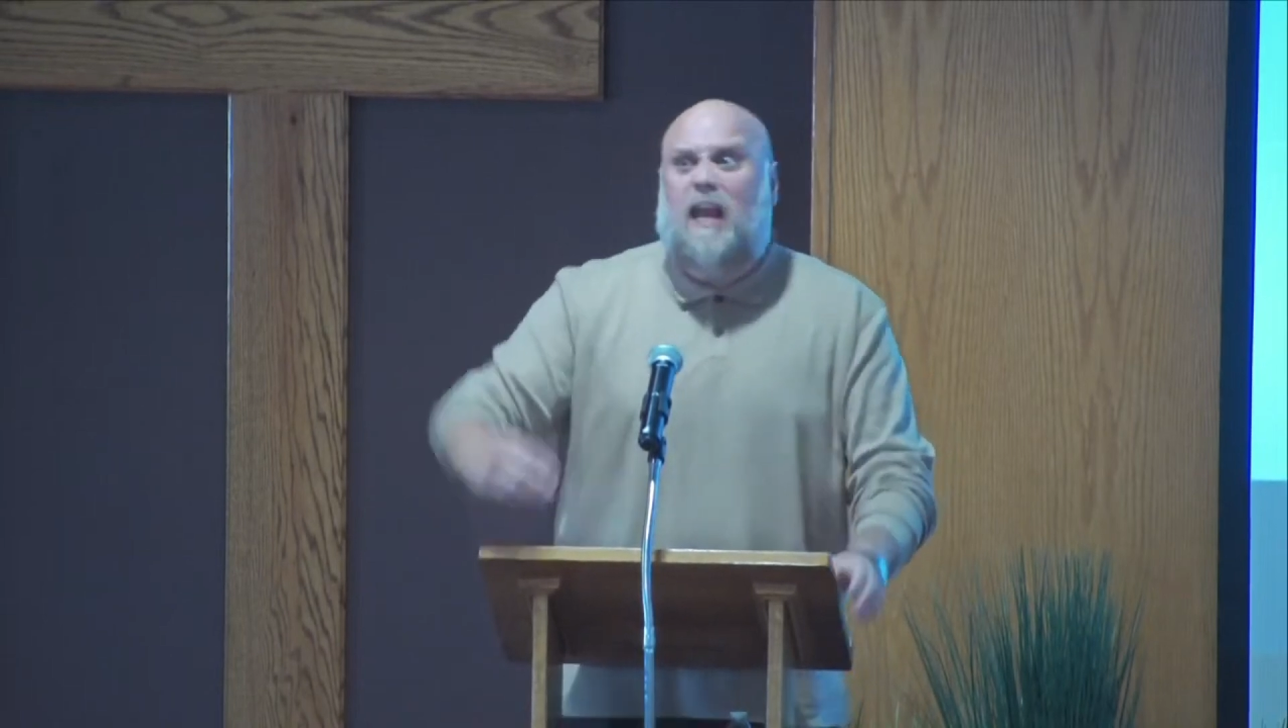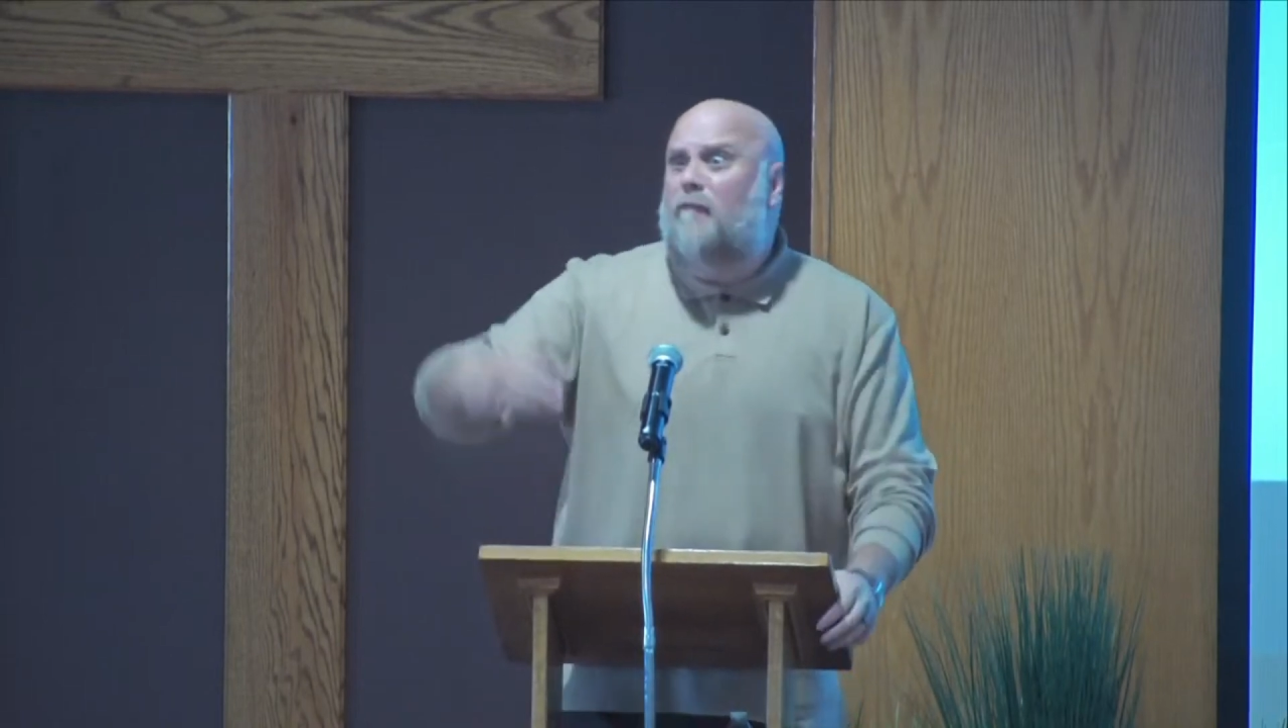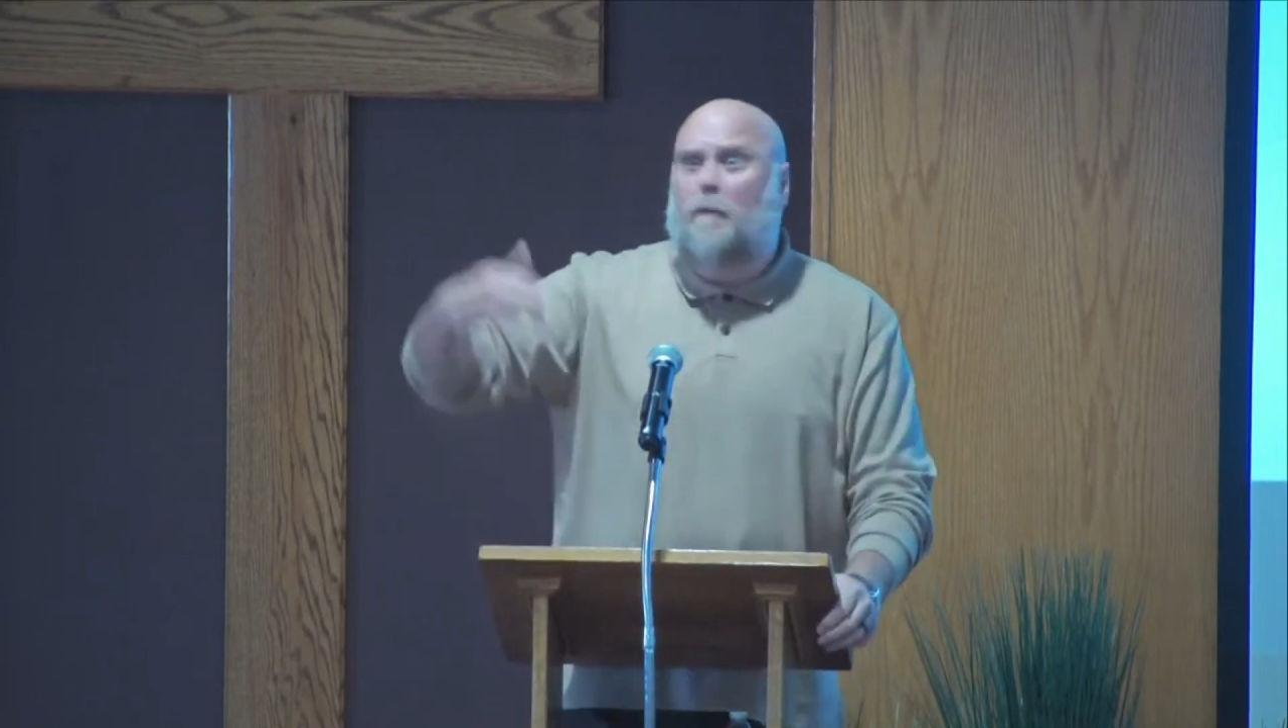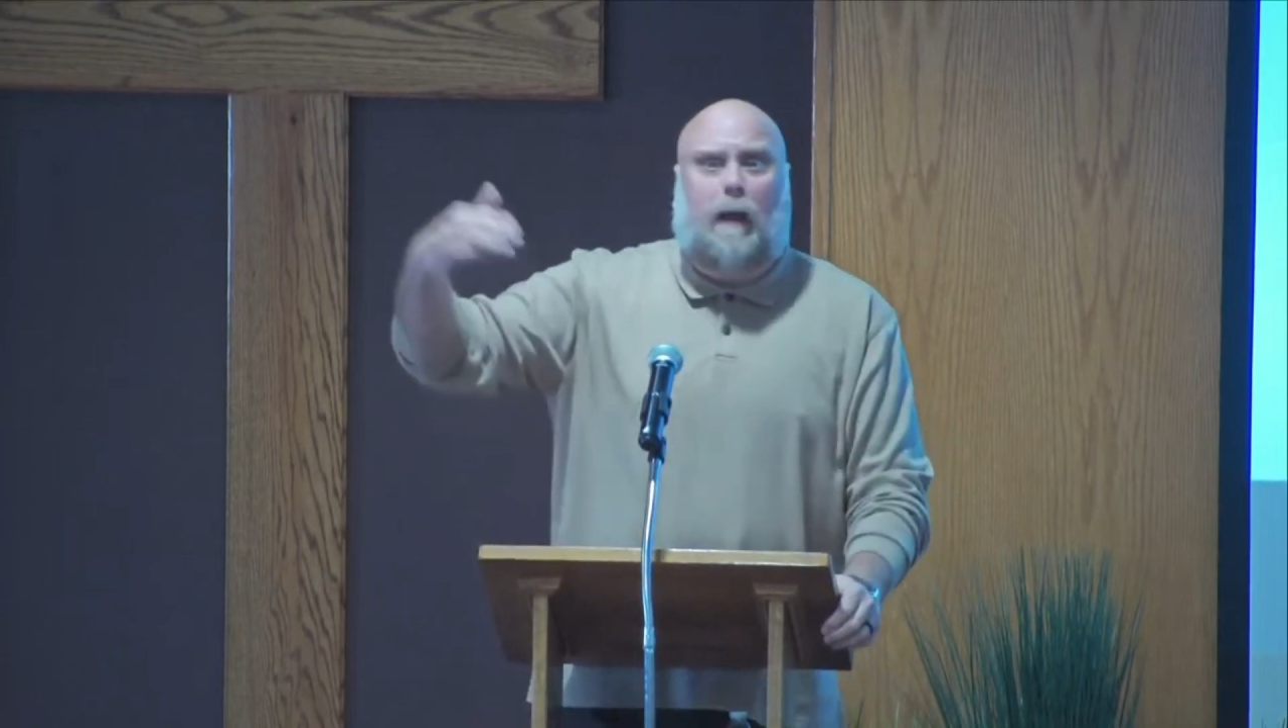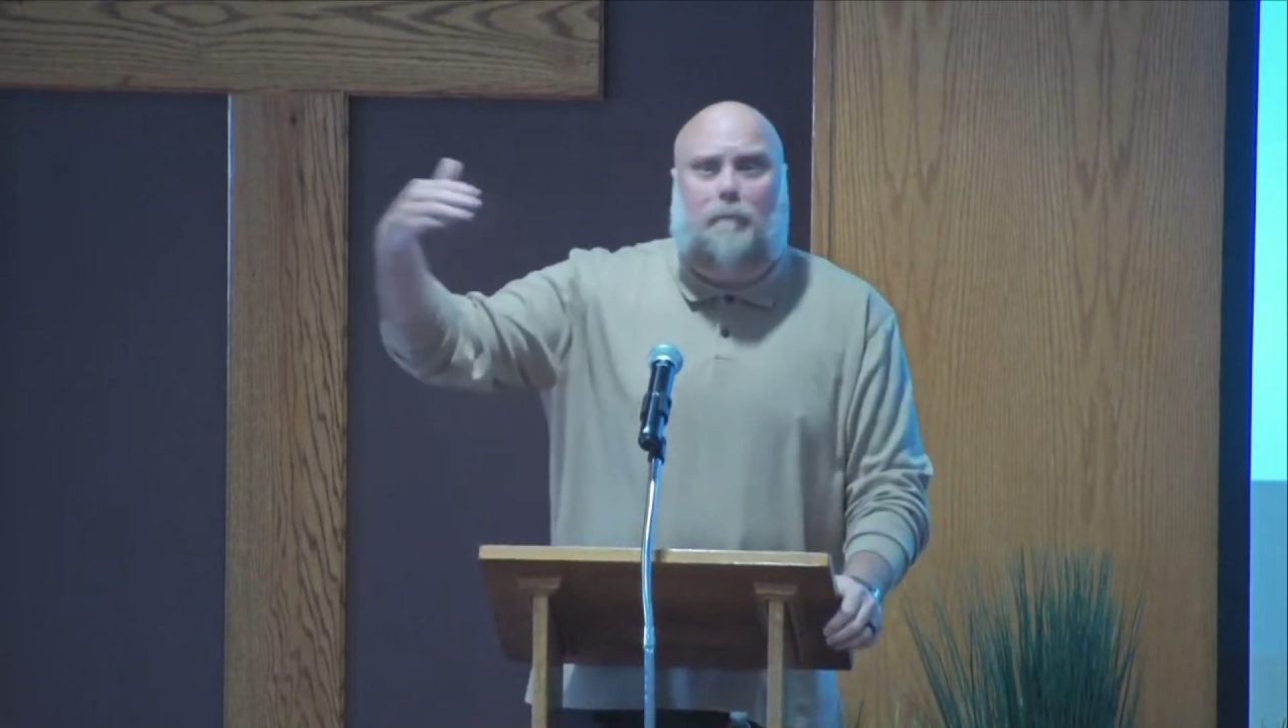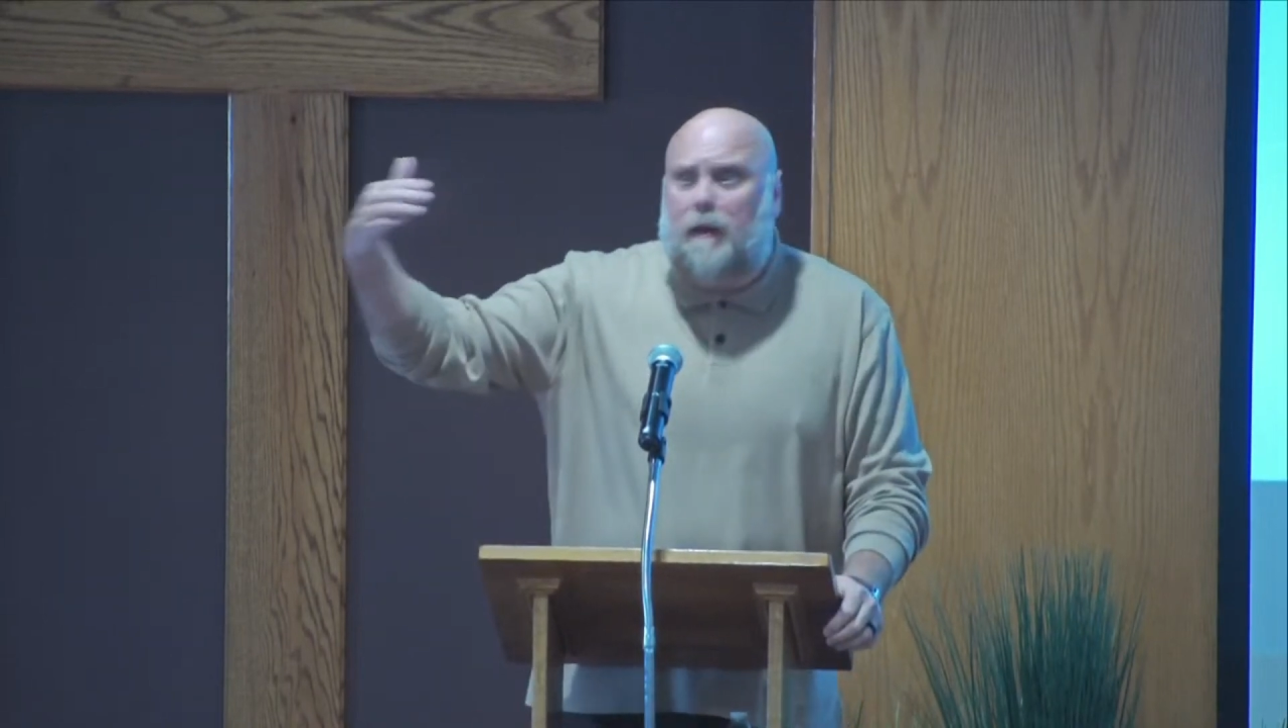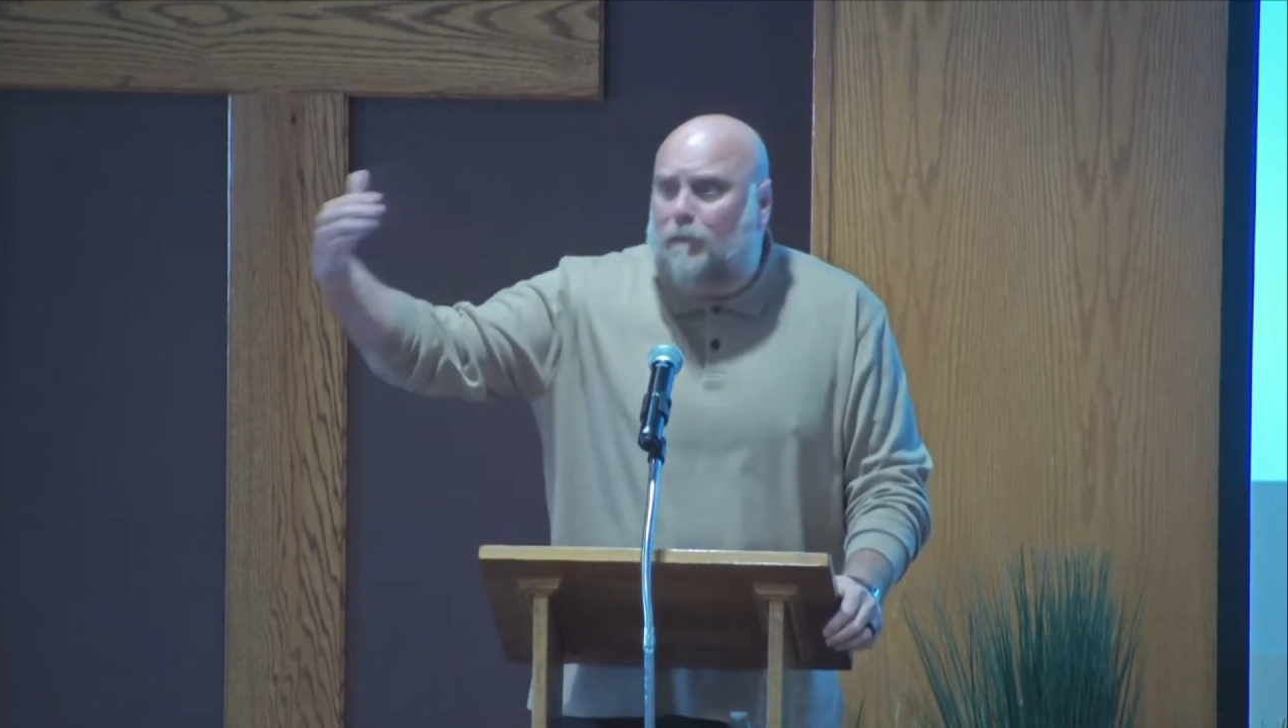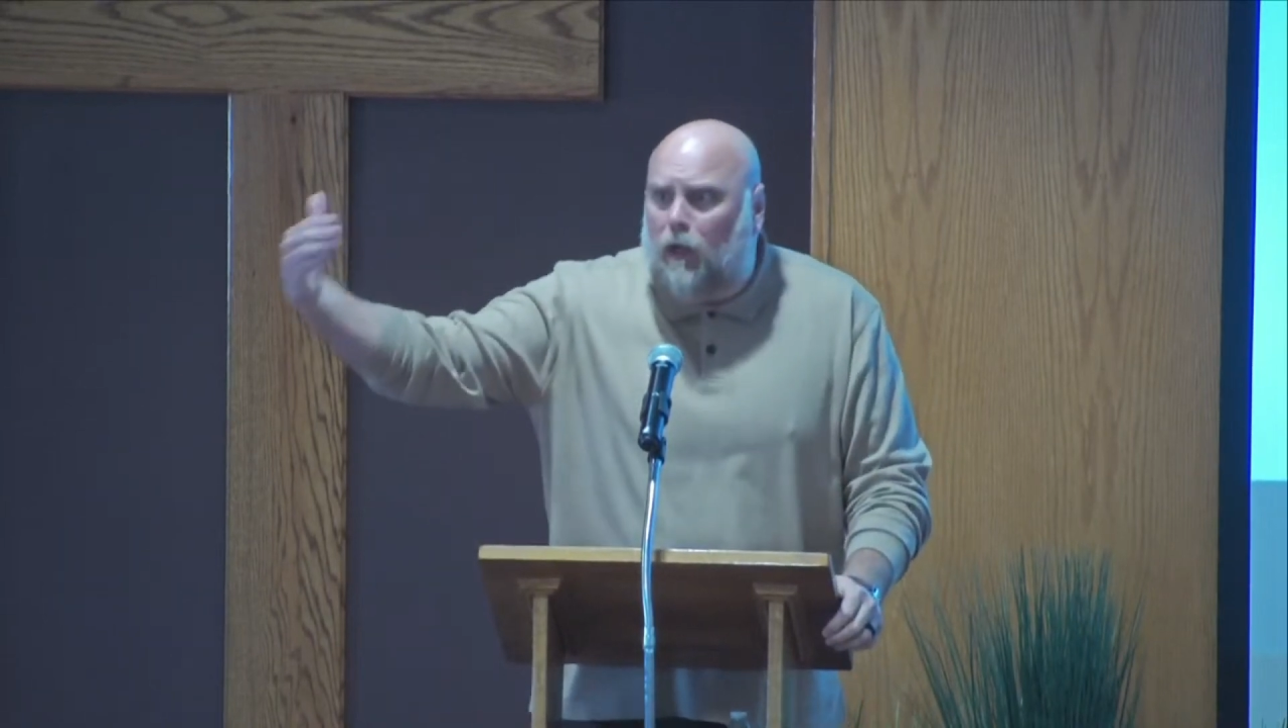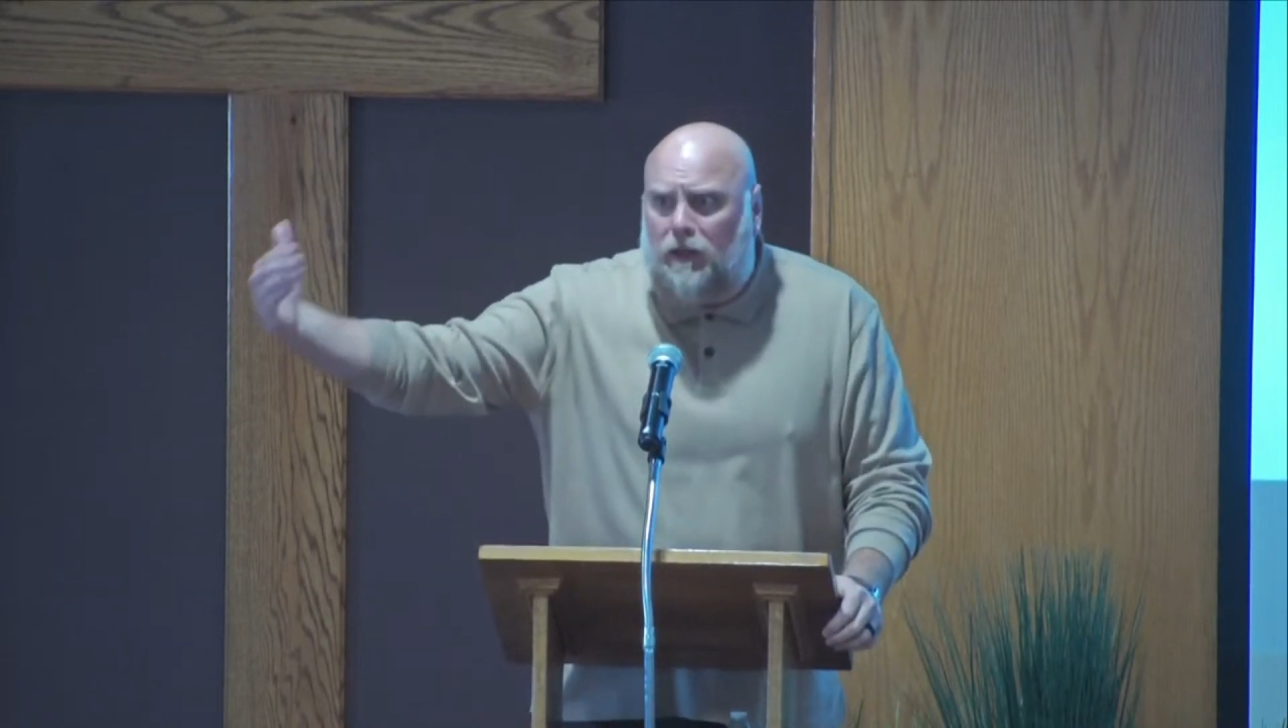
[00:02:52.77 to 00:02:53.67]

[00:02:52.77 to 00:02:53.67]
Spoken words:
even by people